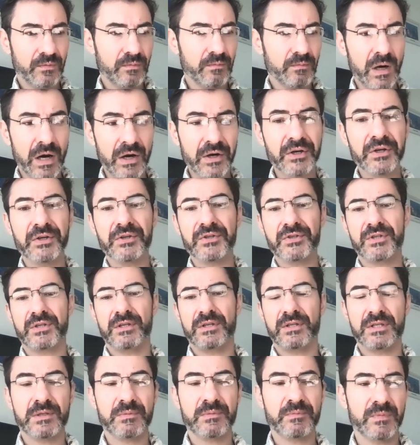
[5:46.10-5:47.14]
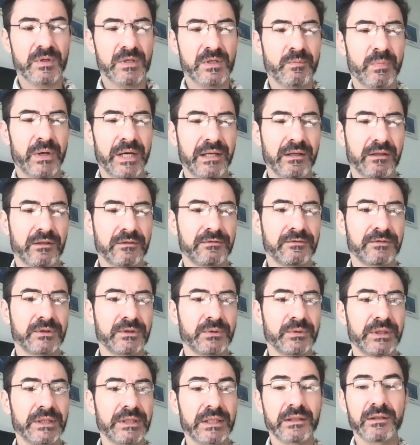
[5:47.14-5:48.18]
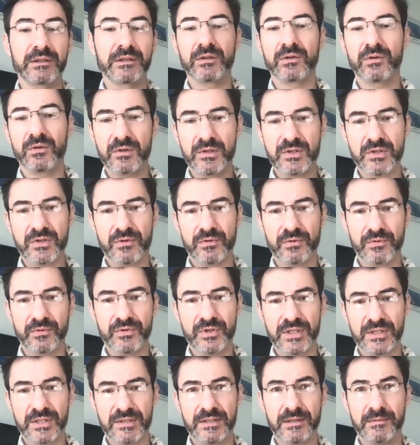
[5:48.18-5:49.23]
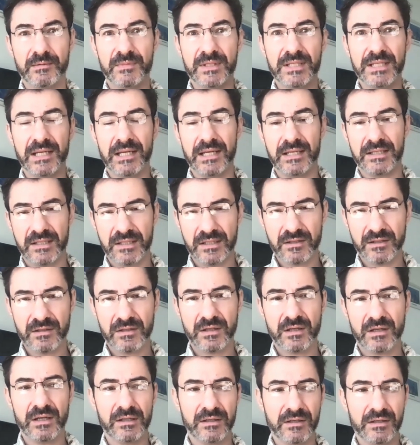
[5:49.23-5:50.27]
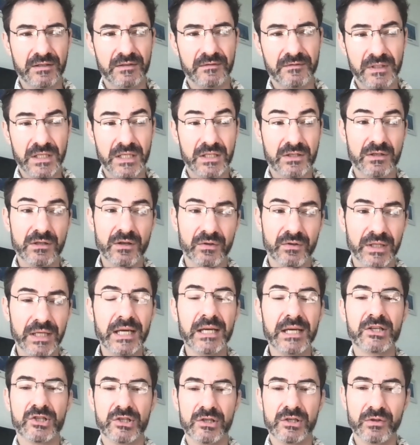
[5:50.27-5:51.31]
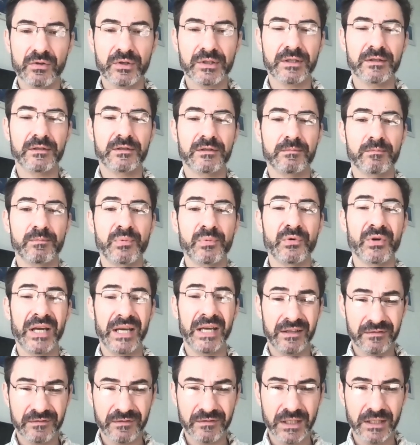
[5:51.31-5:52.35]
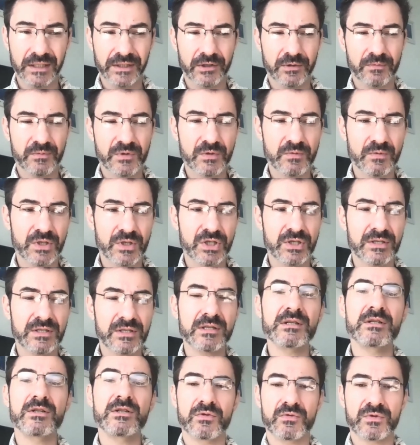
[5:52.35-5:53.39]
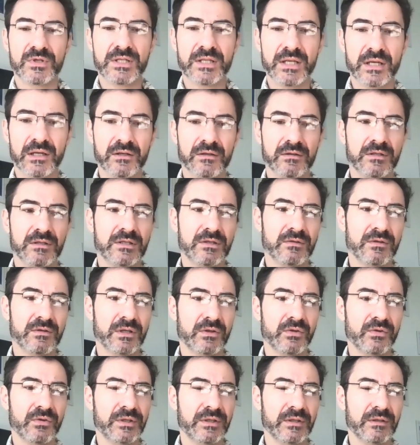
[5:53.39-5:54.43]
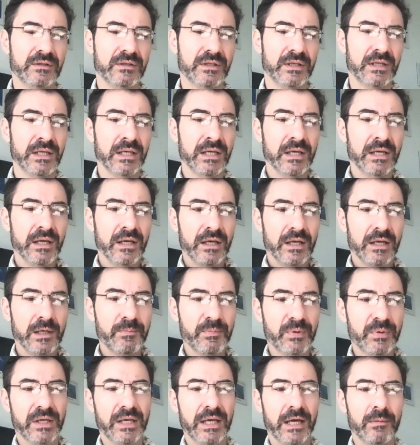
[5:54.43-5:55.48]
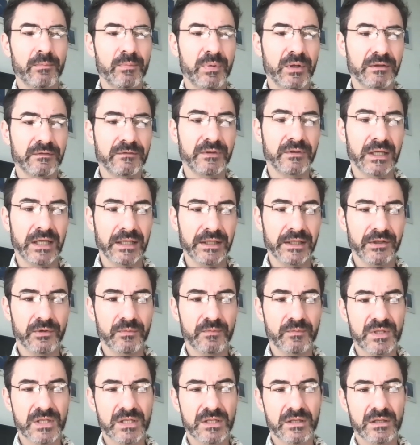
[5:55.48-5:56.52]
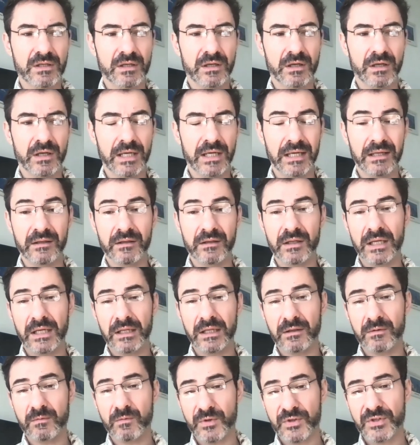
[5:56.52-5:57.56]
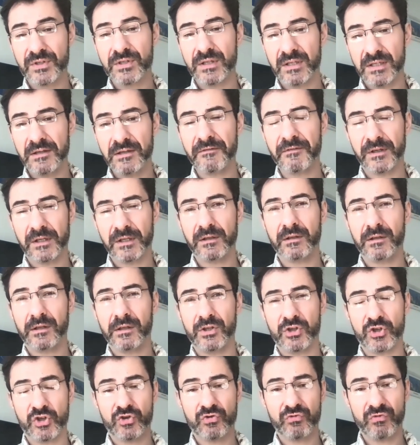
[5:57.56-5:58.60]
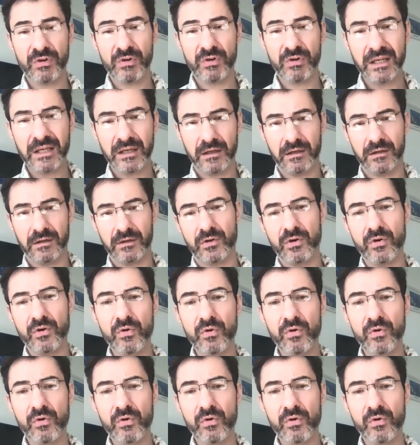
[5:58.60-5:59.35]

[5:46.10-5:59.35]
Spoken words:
markers in the spinal fluid and then also just some tests, cognitive tests. No, they actually looked at the brain volumes, which is the new standard. So they looked at the hippocampal volumes and it was significantly shrinking and